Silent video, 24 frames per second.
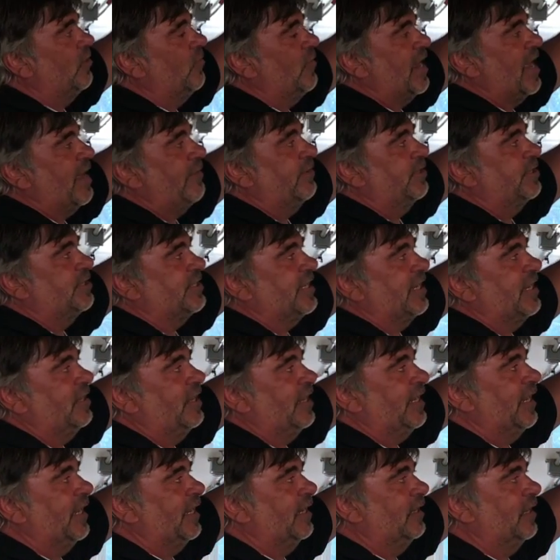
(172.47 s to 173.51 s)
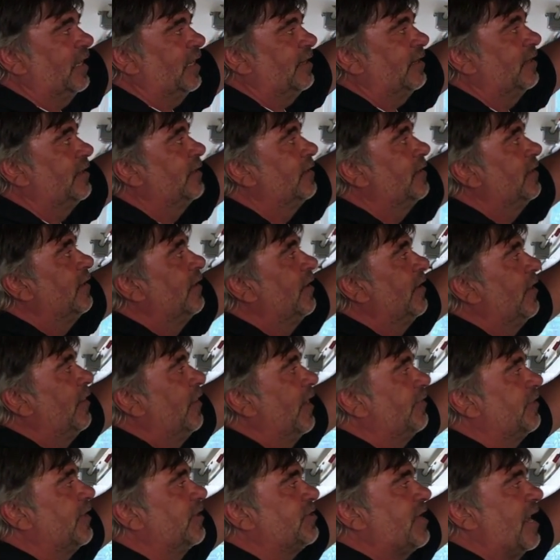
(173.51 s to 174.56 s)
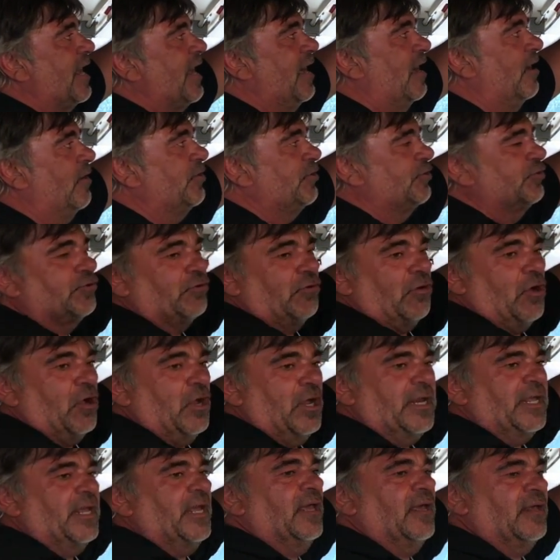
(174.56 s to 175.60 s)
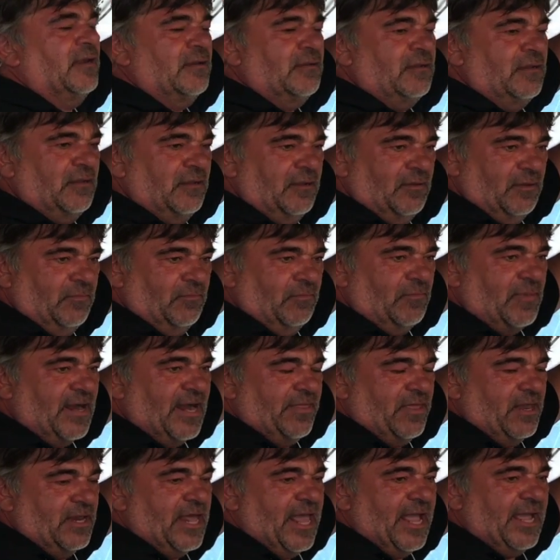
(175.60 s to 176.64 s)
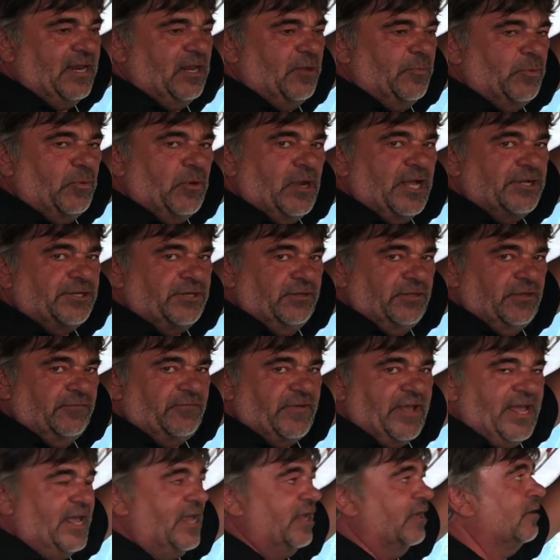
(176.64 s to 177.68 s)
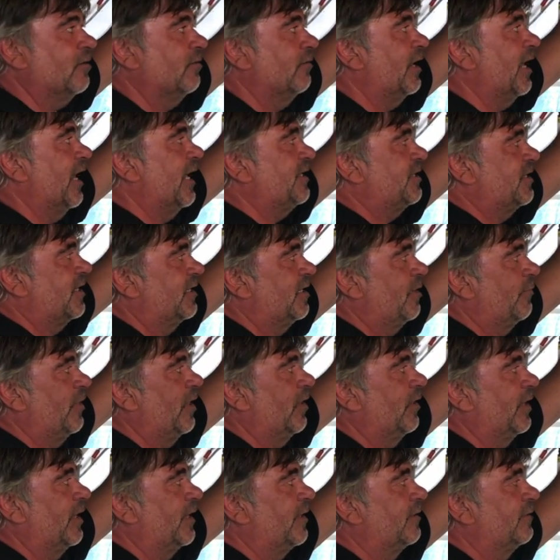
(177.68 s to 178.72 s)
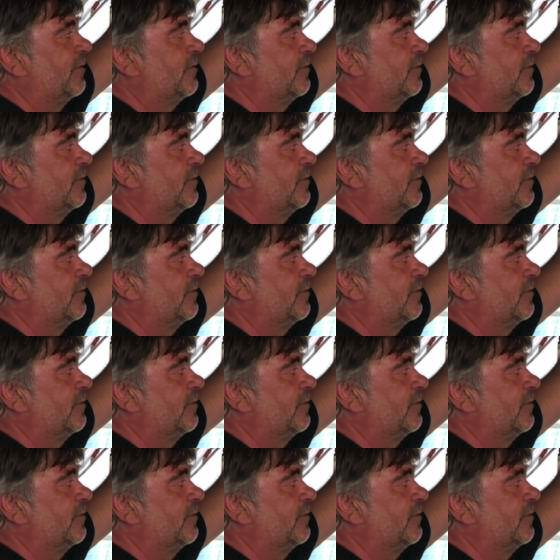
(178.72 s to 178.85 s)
And we have a ceiling inlet that this air is drawn in by the negative pressure the fan creates in the building.